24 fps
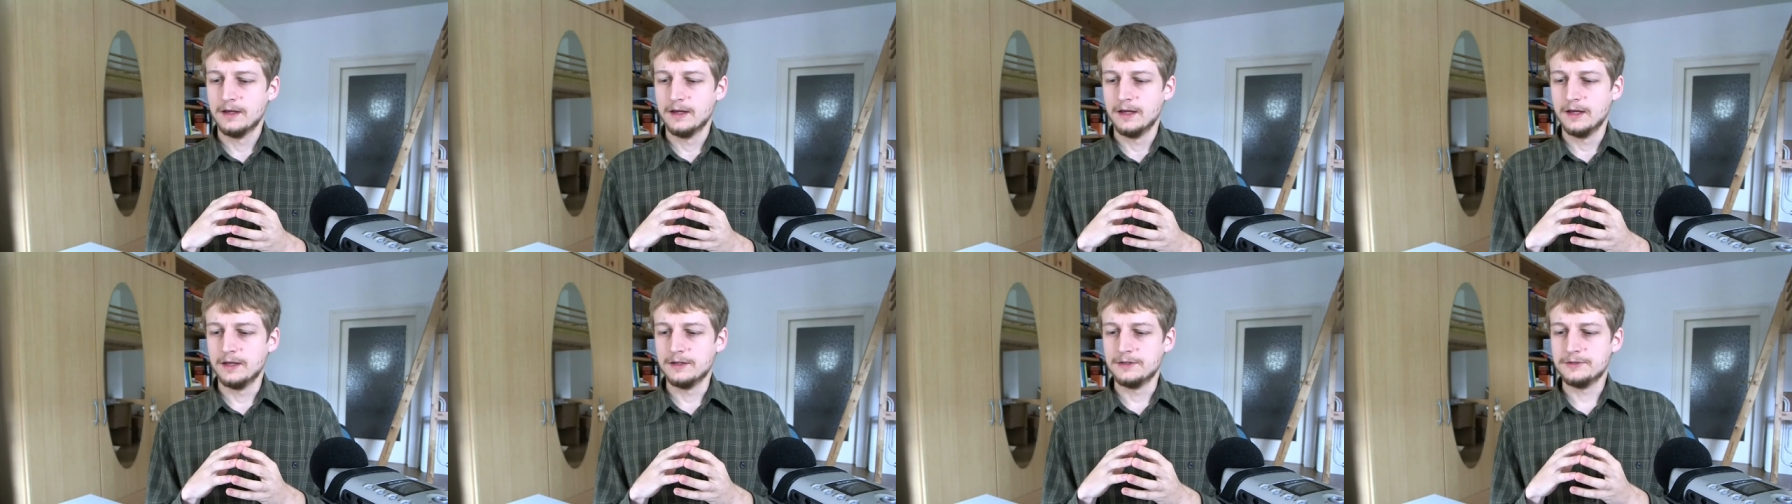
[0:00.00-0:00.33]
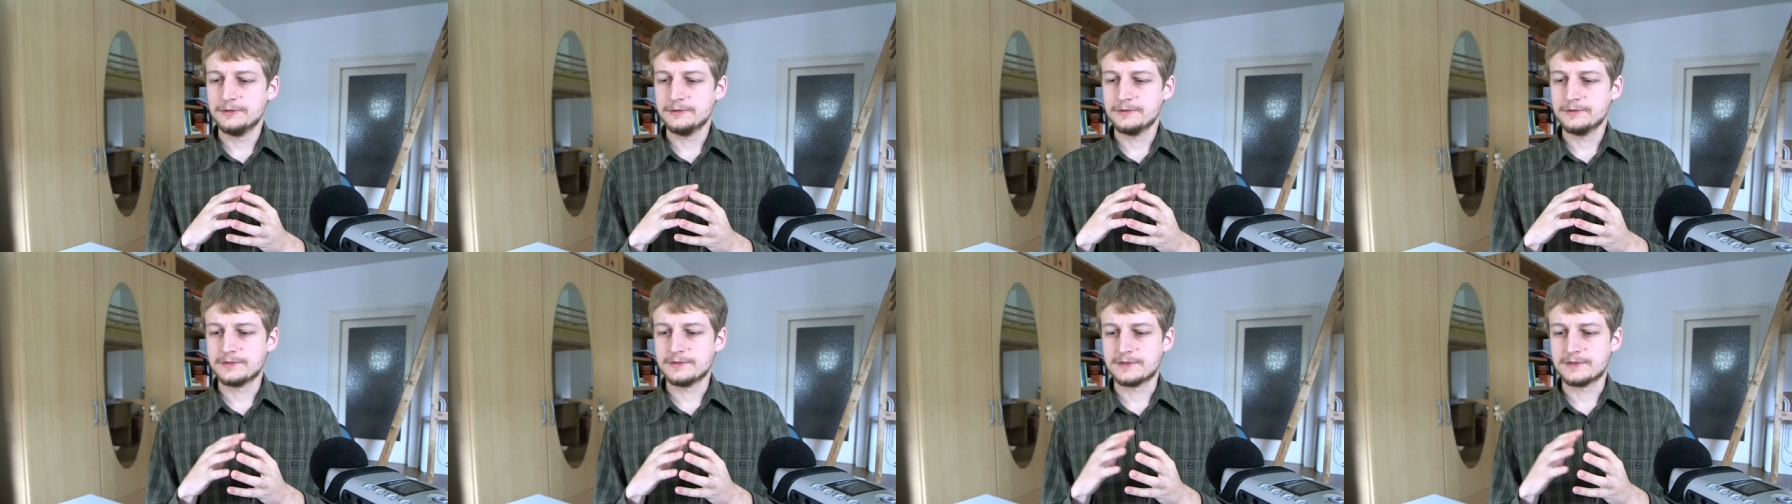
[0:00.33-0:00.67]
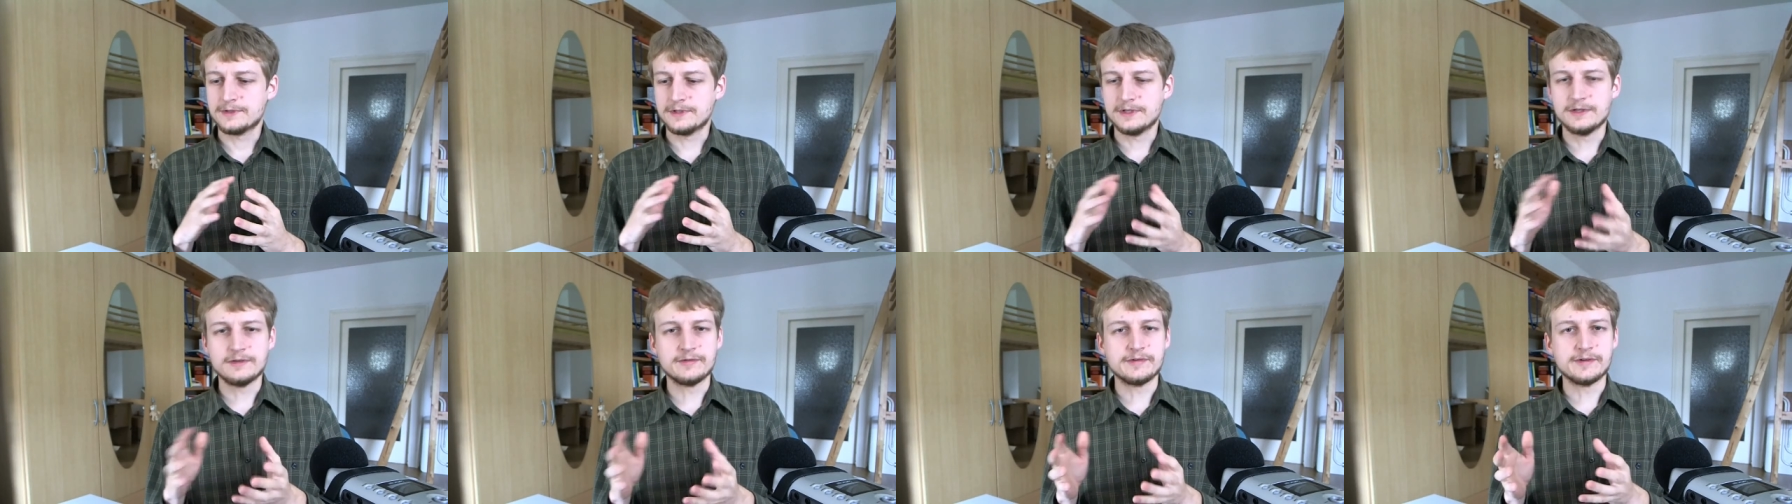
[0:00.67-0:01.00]
a new
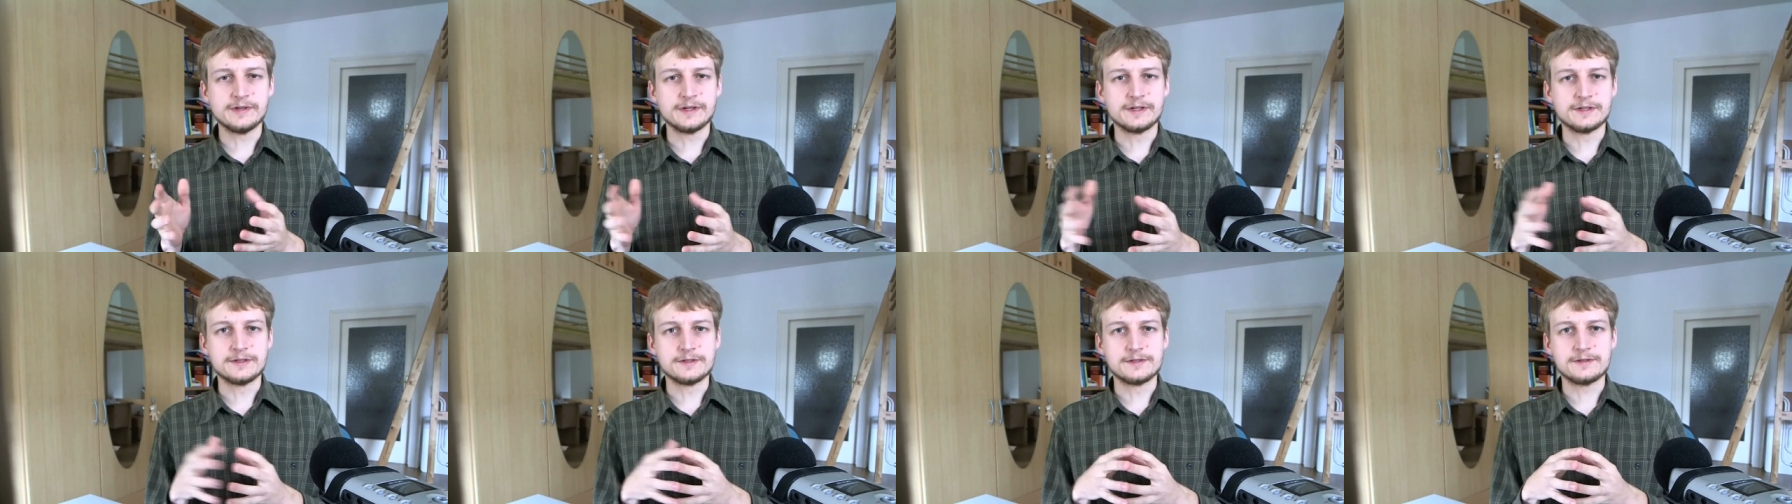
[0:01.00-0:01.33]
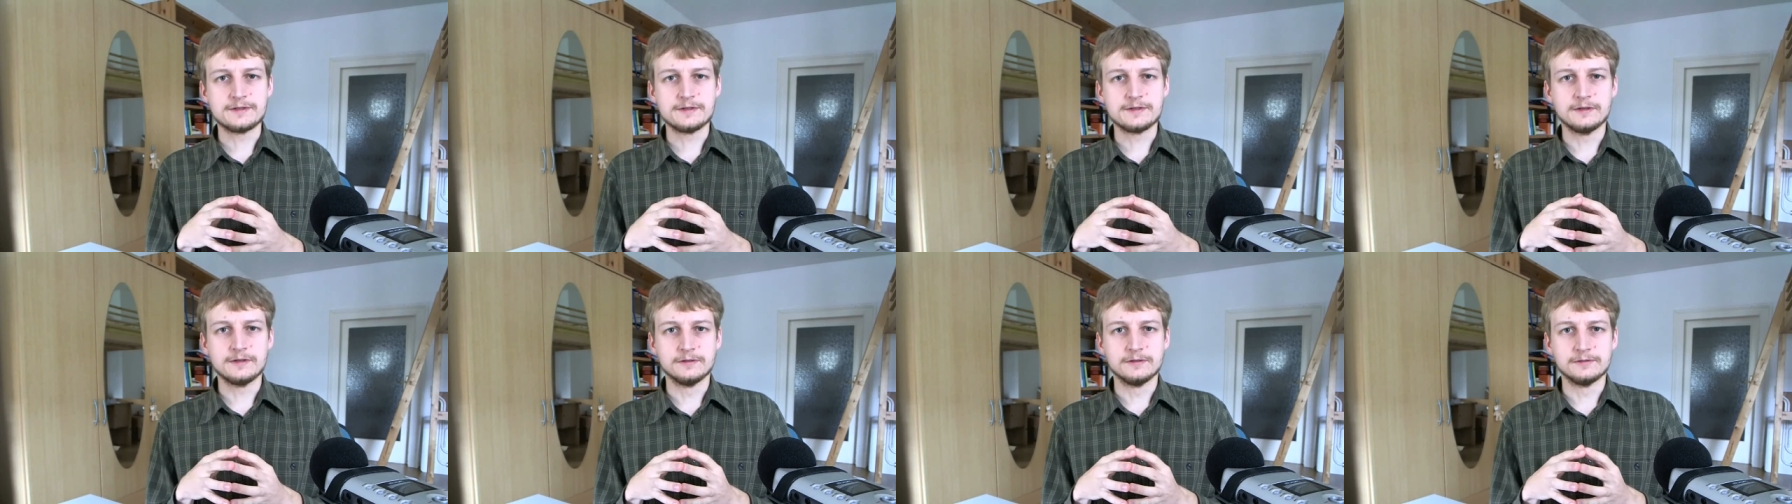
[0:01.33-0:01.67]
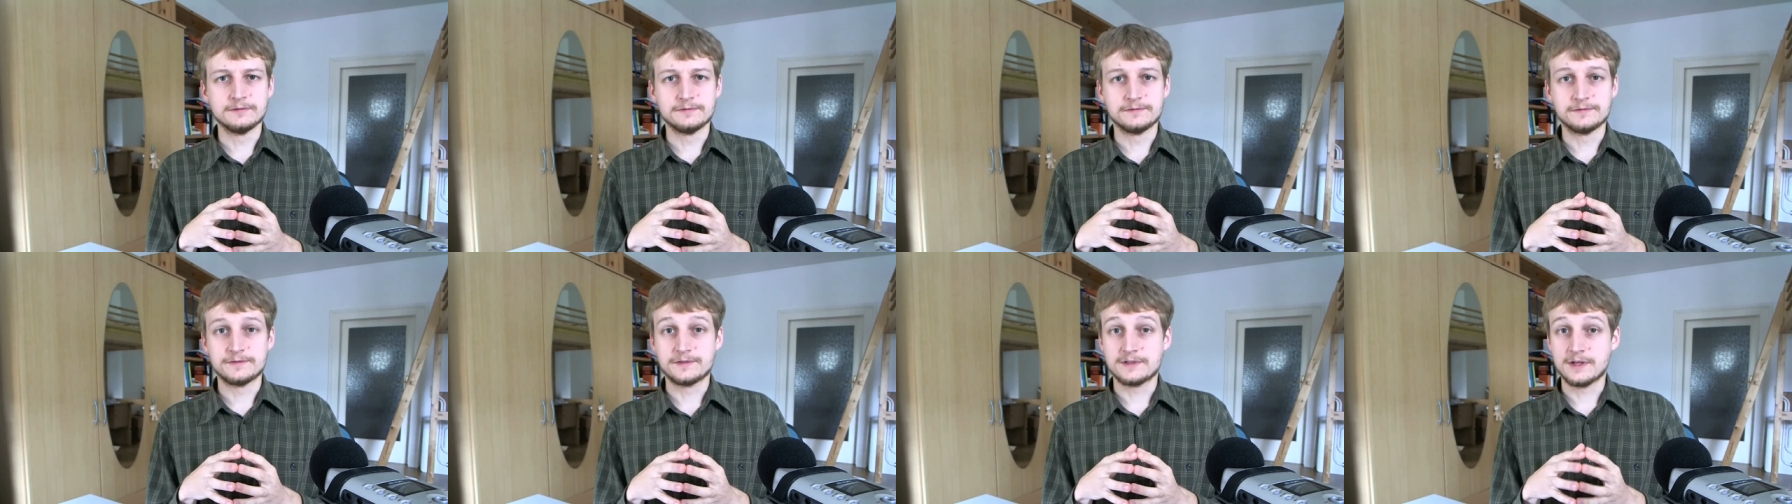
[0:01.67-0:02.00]
series
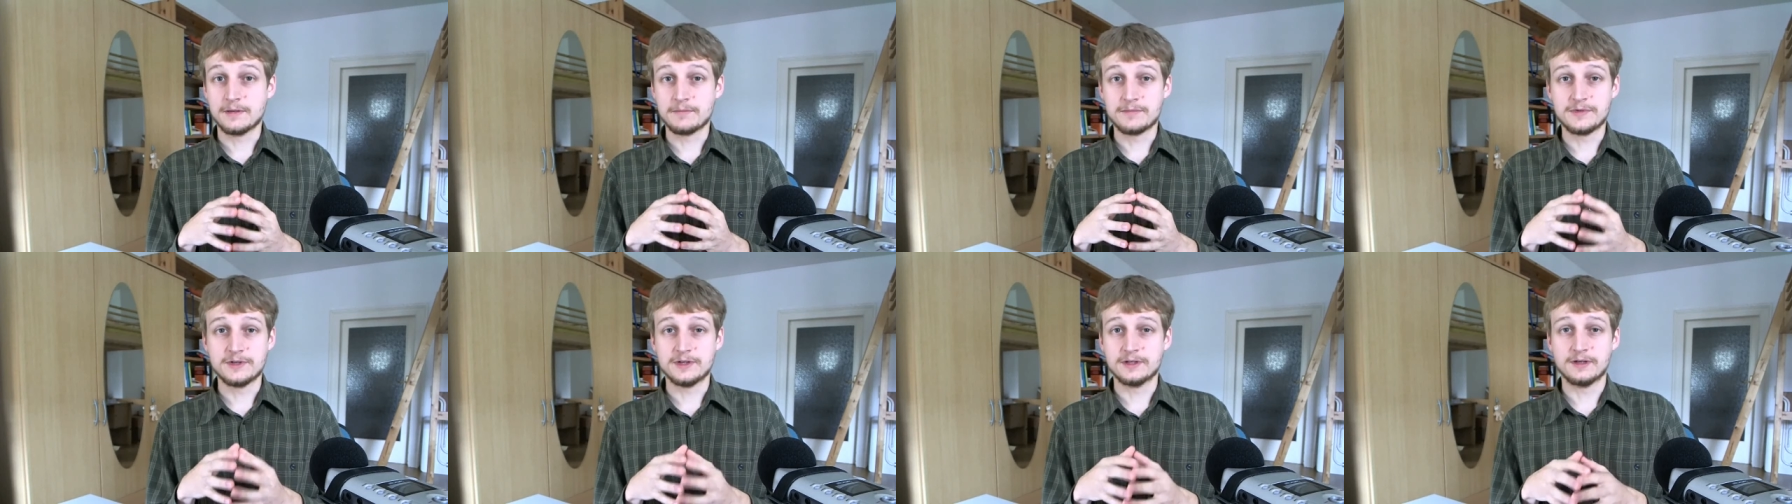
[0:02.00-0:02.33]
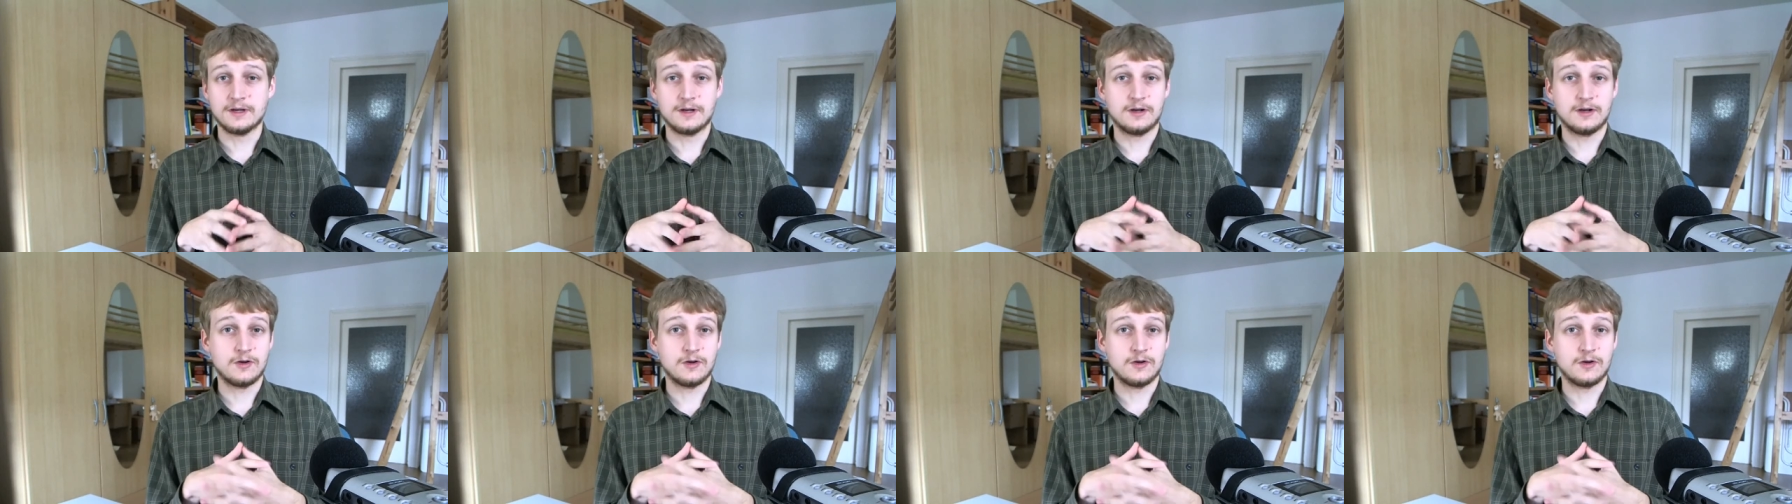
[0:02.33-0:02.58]
of something